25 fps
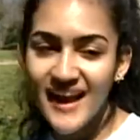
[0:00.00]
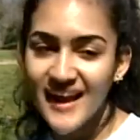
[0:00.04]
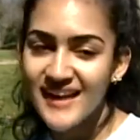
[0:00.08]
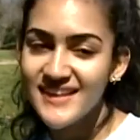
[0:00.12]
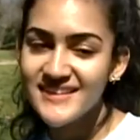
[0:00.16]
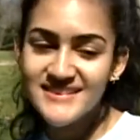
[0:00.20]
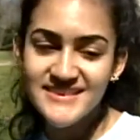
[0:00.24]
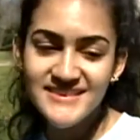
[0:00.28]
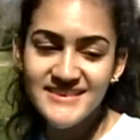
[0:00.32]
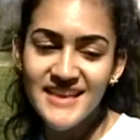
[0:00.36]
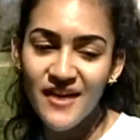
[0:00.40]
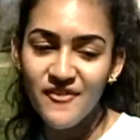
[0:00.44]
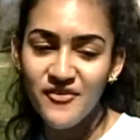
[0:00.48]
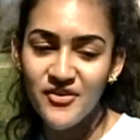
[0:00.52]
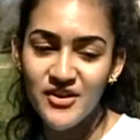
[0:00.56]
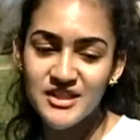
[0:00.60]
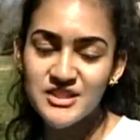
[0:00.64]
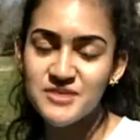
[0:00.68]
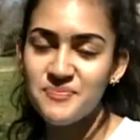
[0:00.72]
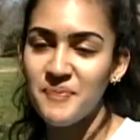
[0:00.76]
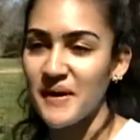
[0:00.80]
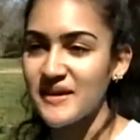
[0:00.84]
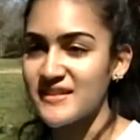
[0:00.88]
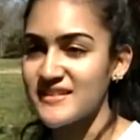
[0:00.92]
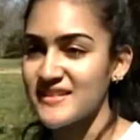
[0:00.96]
I never
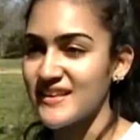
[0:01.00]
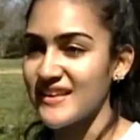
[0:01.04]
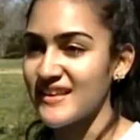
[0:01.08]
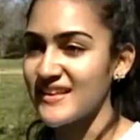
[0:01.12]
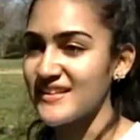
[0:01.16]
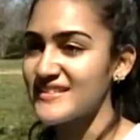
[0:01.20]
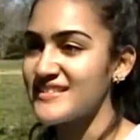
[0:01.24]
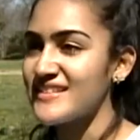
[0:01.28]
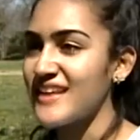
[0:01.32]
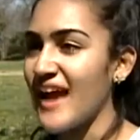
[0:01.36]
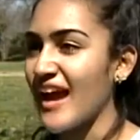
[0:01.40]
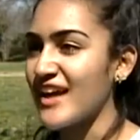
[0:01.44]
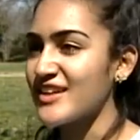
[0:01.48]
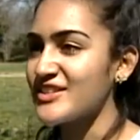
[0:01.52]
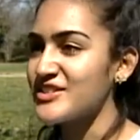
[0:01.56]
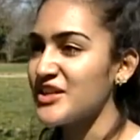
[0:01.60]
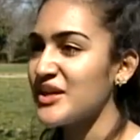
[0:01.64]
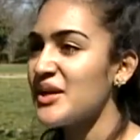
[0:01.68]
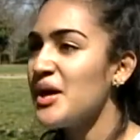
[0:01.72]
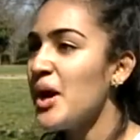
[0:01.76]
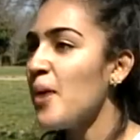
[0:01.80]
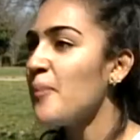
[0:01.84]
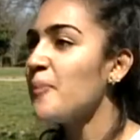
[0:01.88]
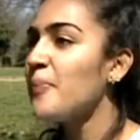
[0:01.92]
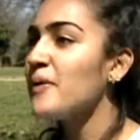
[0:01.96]
expected the kids to
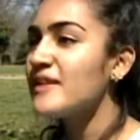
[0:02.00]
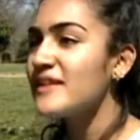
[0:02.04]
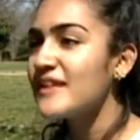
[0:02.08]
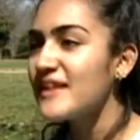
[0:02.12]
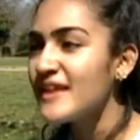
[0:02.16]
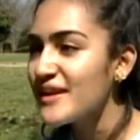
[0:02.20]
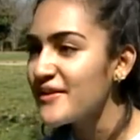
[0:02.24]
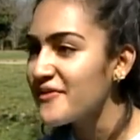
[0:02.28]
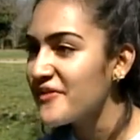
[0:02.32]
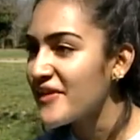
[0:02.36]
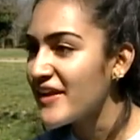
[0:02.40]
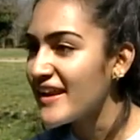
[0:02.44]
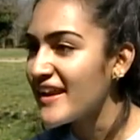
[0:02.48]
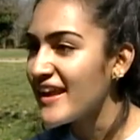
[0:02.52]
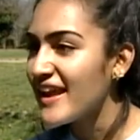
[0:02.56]
actually believe in